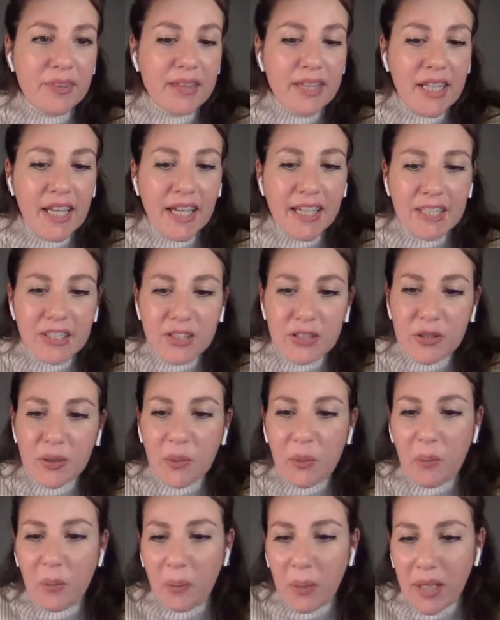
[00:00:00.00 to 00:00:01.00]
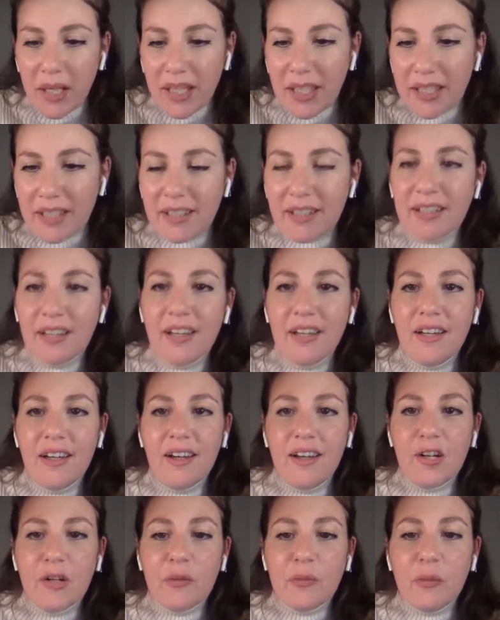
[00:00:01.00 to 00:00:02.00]
Next week
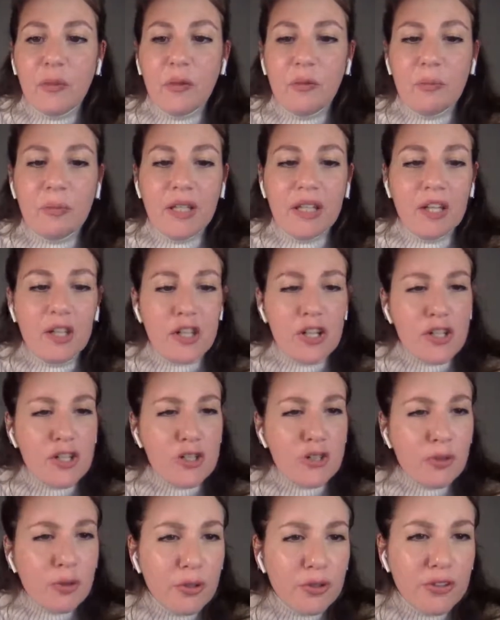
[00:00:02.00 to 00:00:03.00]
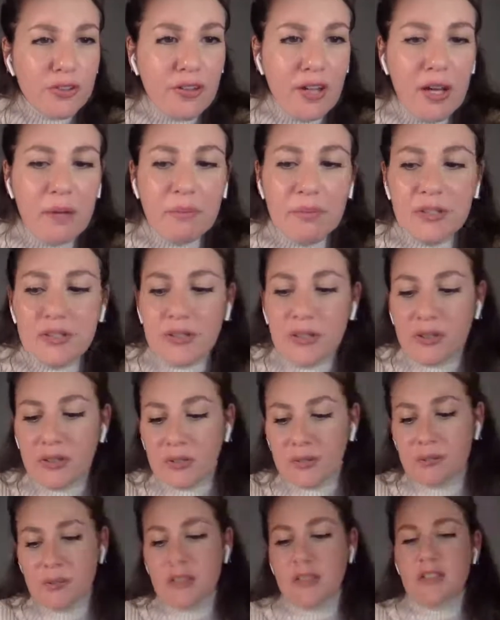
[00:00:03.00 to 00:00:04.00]
will be a shorter
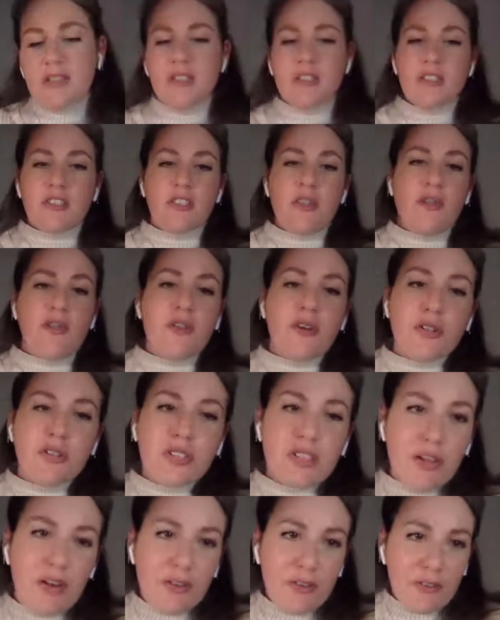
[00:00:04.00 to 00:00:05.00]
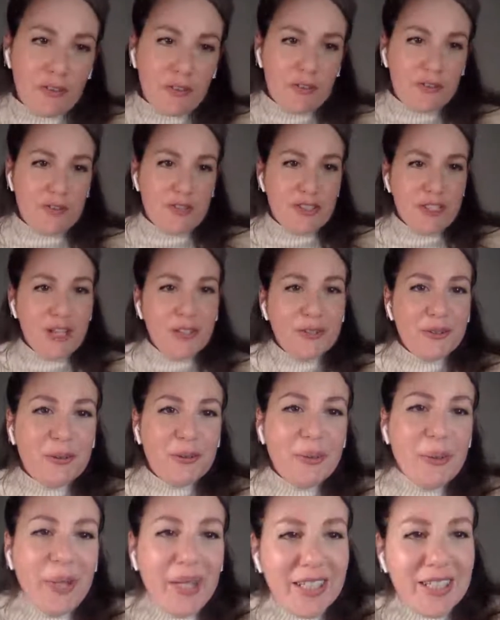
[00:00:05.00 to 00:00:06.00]
episode because it's the 30th of
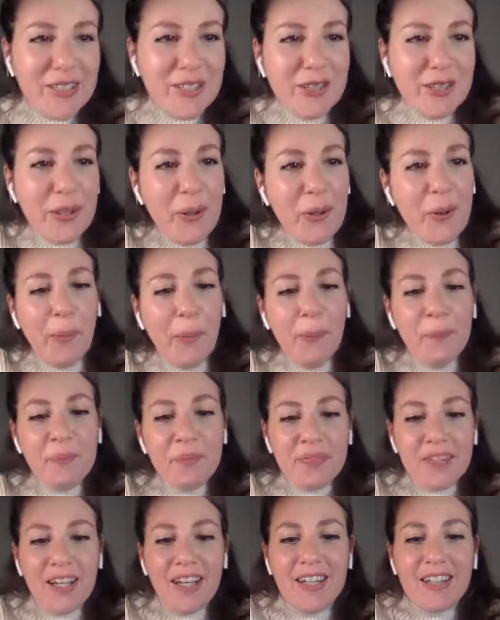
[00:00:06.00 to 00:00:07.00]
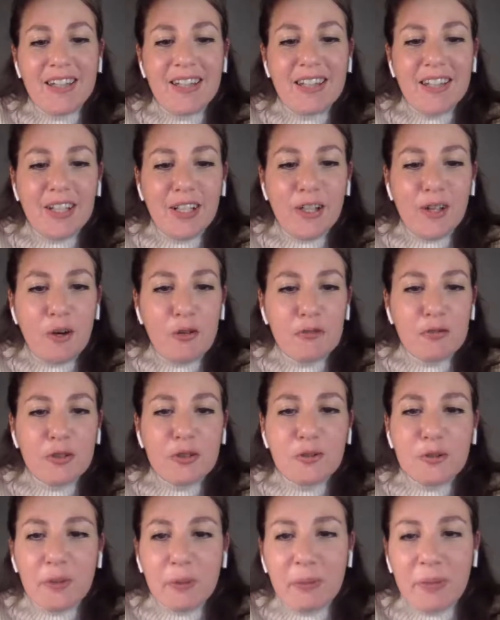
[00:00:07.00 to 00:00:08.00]
January. So I think a lot of
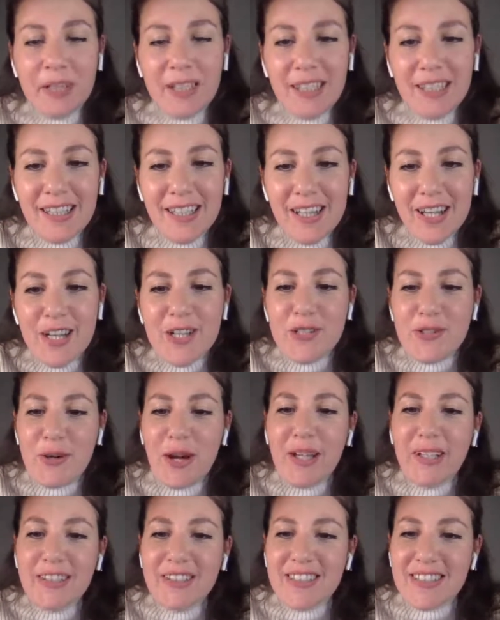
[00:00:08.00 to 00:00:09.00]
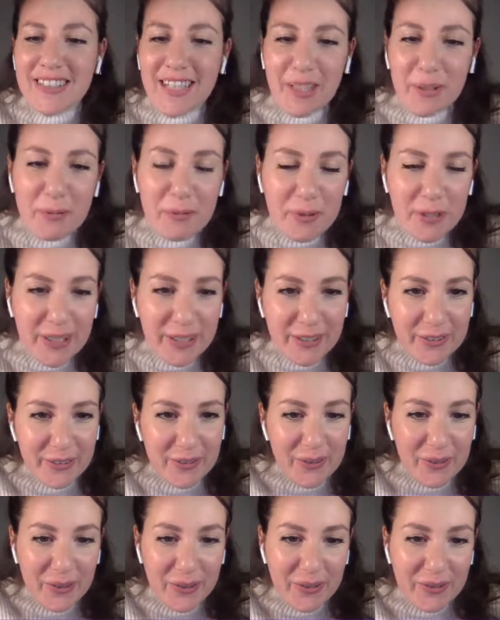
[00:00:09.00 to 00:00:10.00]
you will be trying to celebrate
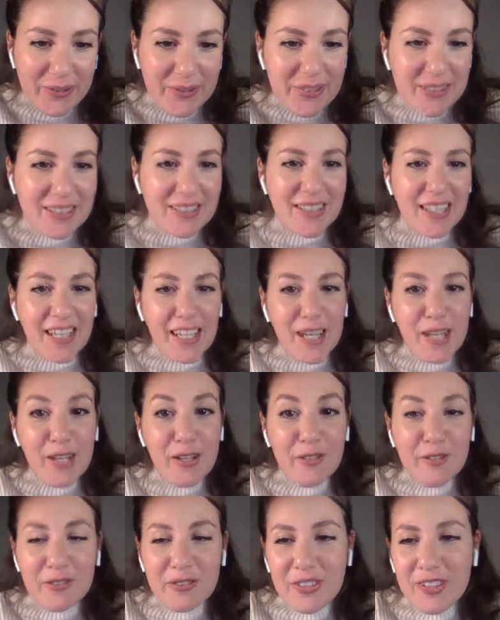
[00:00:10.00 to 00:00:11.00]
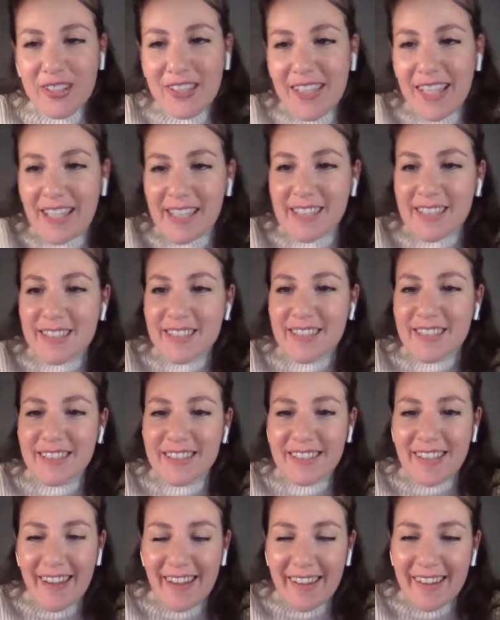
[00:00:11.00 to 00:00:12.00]
New Year's Eve the next
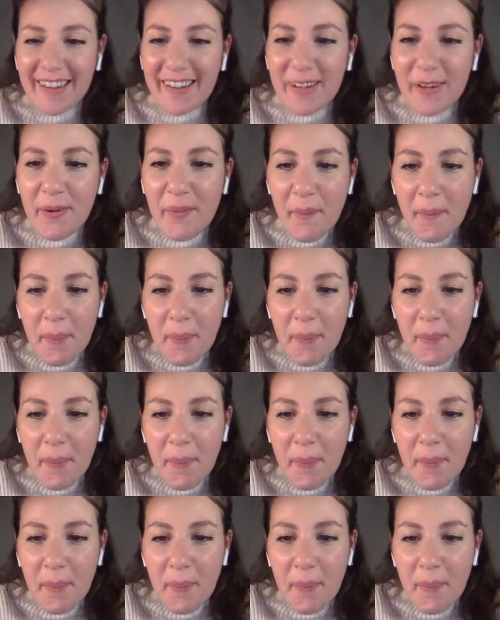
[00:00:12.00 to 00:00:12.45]
day.